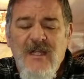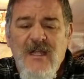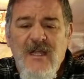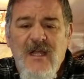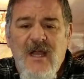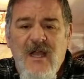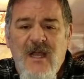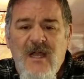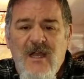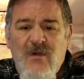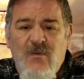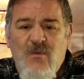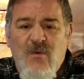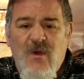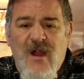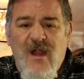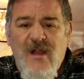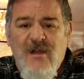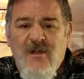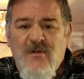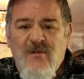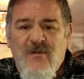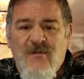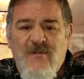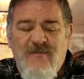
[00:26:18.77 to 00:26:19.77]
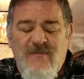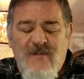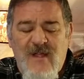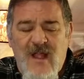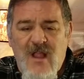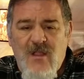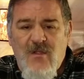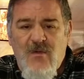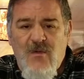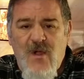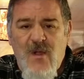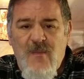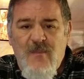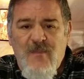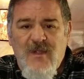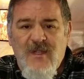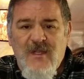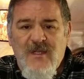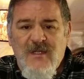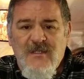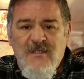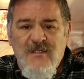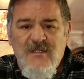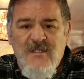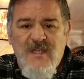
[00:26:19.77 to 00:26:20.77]
where I do a follow-up
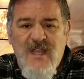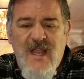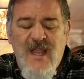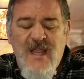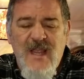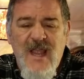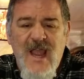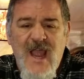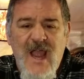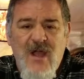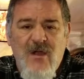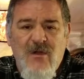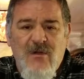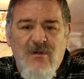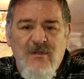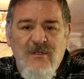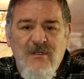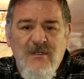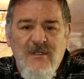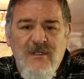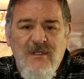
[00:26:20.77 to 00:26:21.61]
and say how